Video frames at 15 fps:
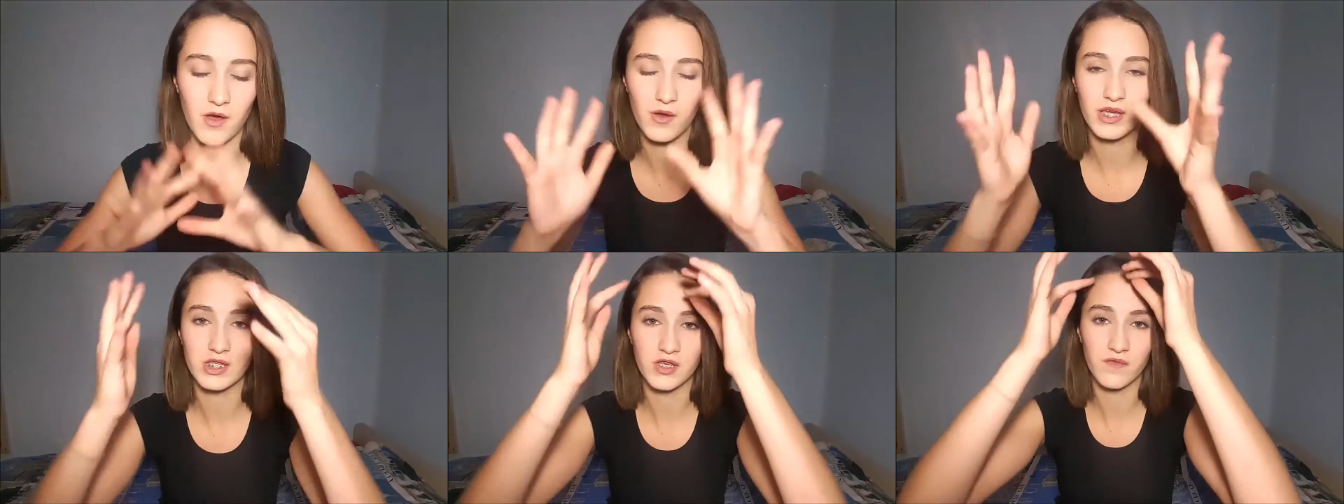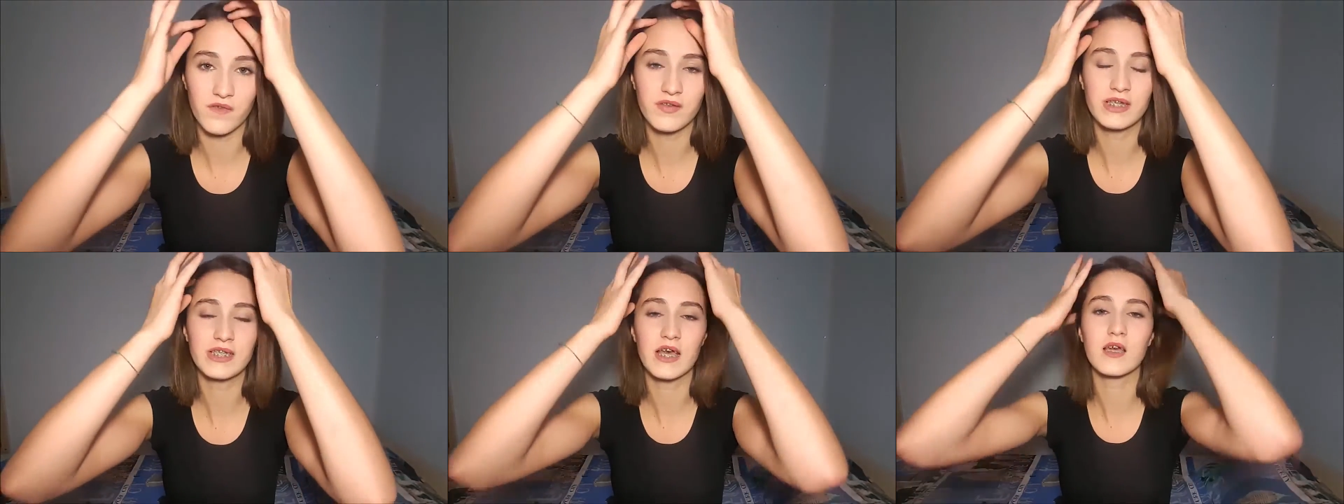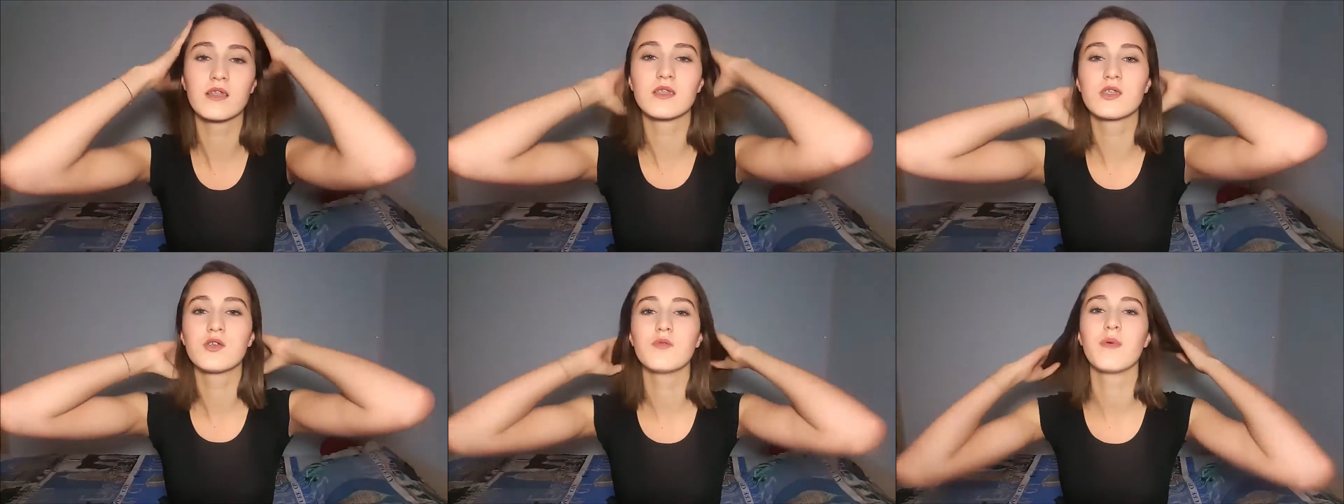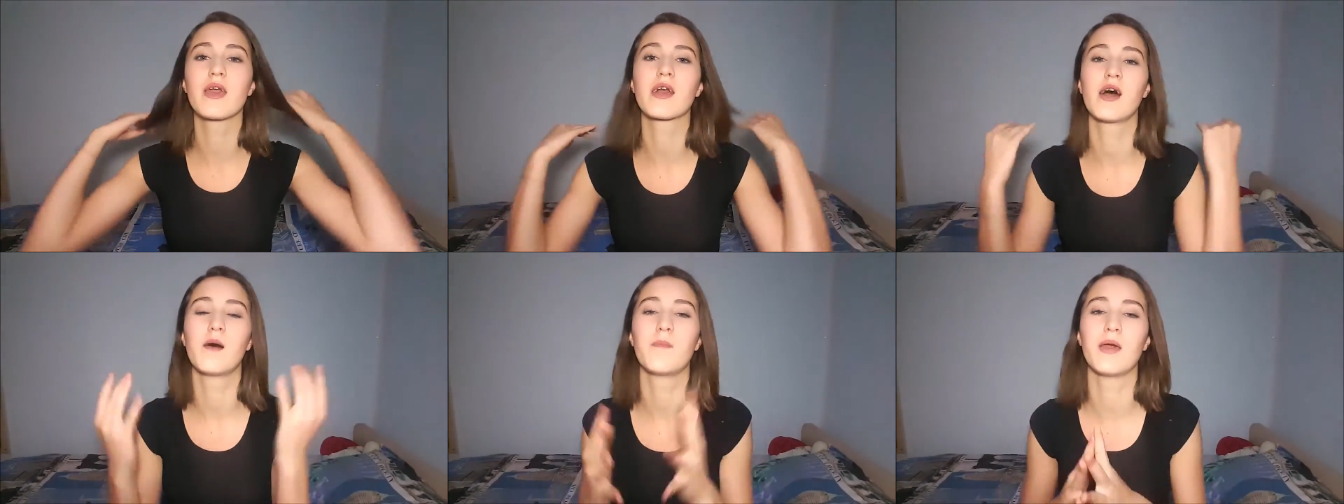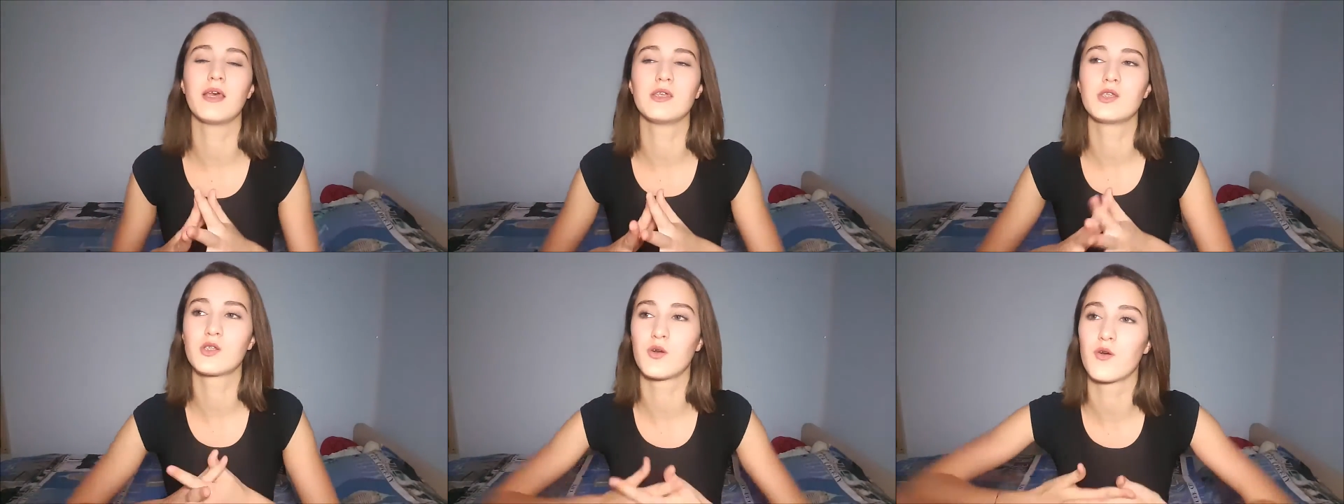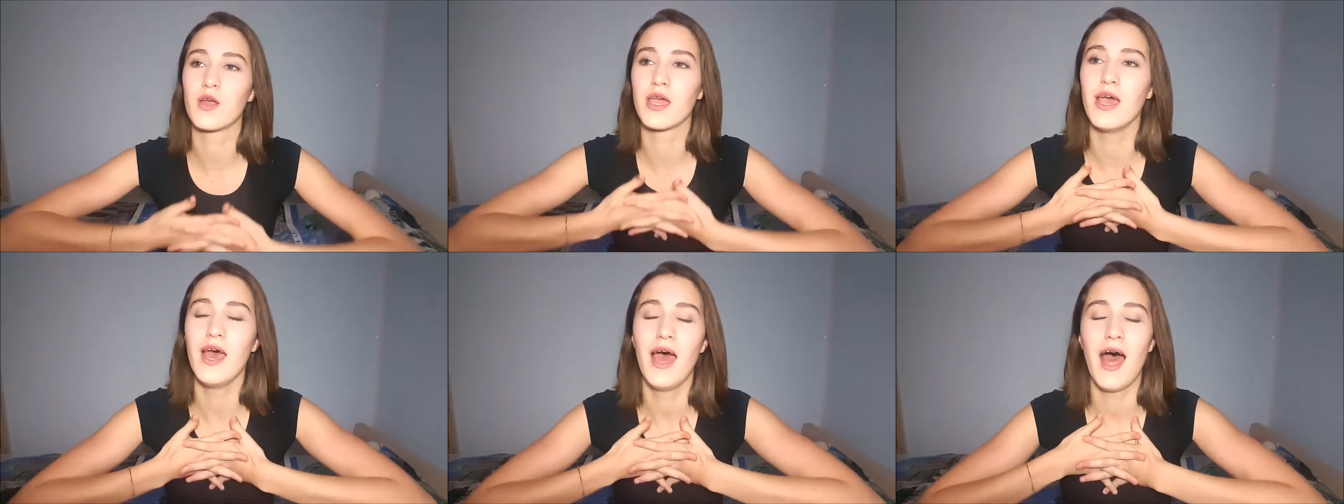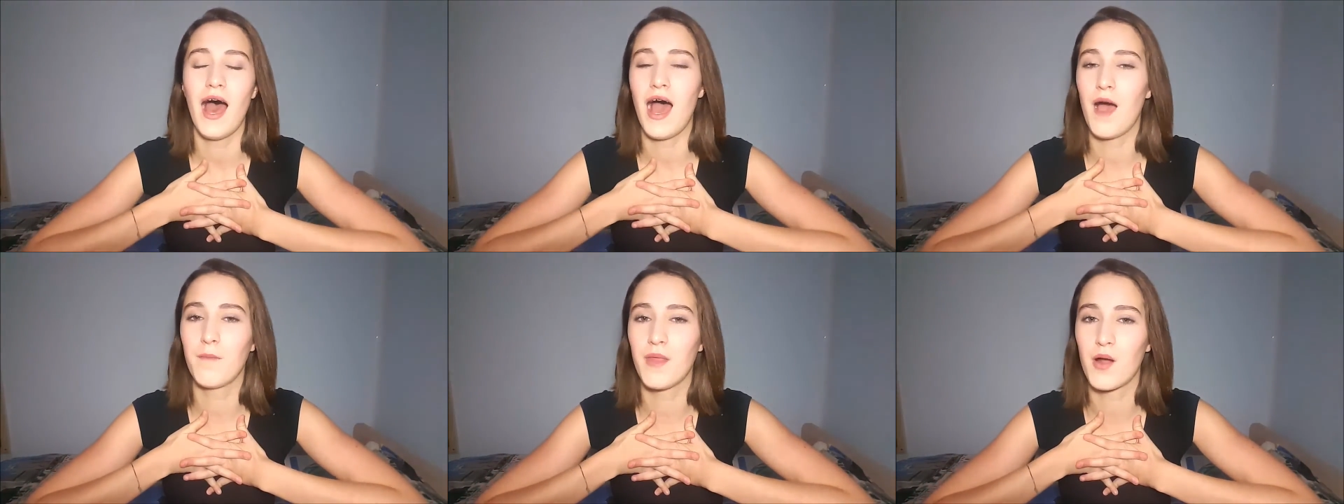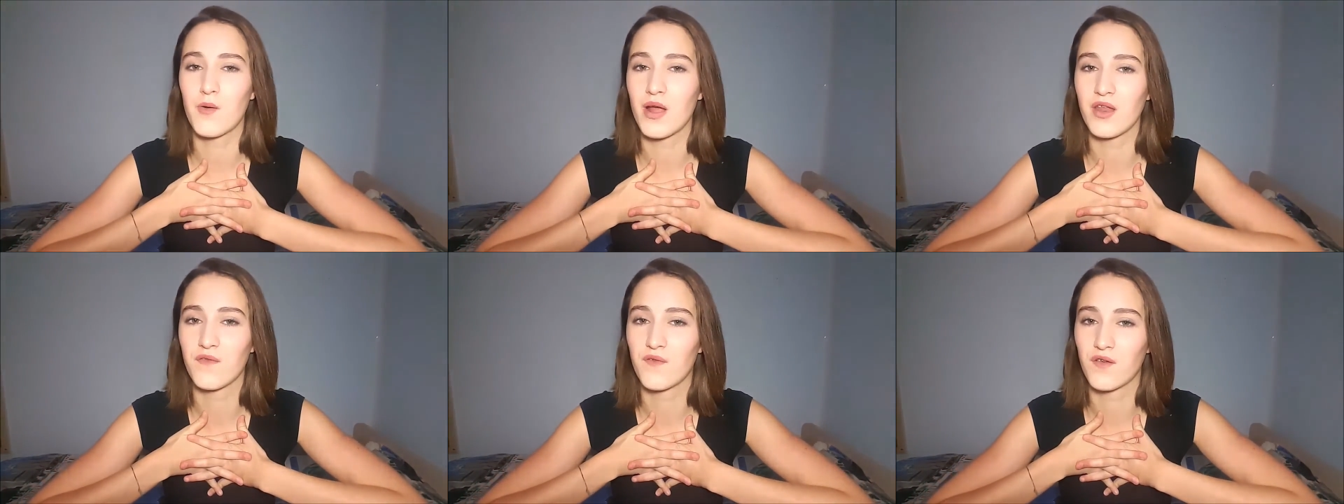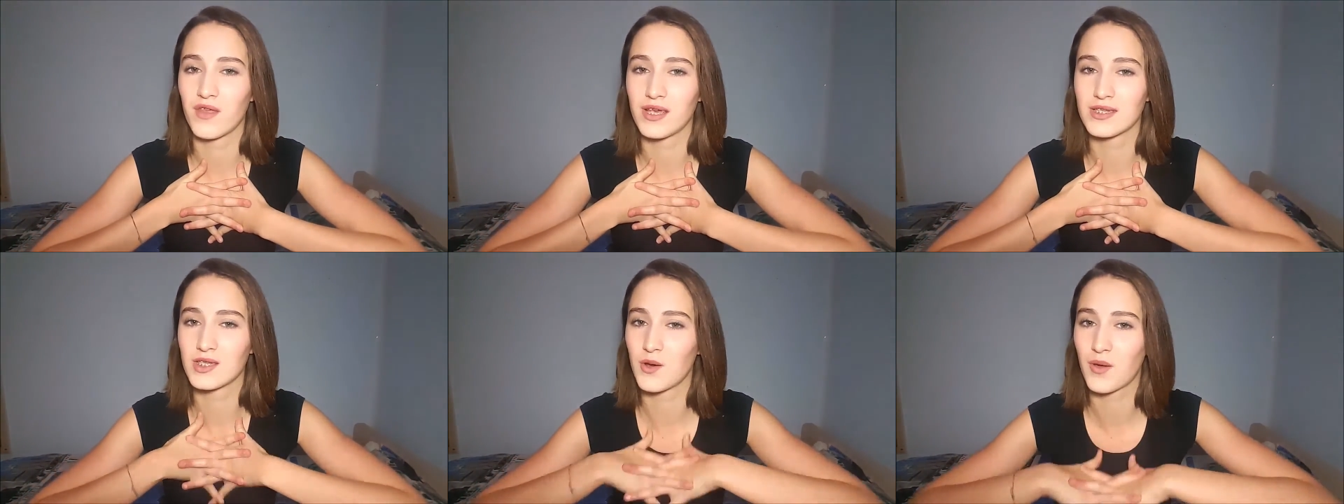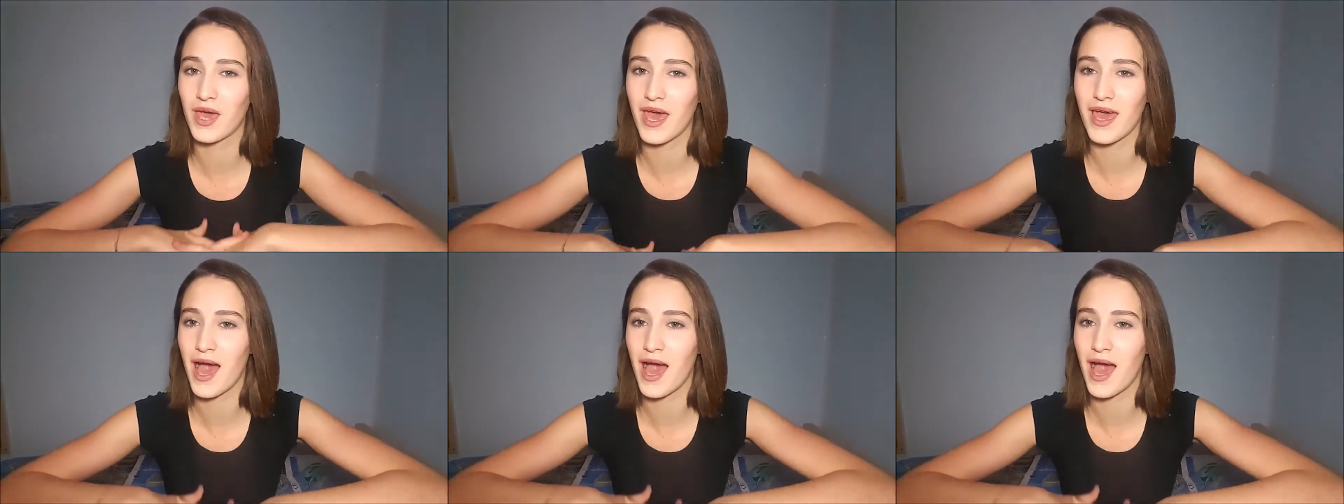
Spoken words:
Okay, so 50 seconds to make up a story. I'm not ready for this, okay?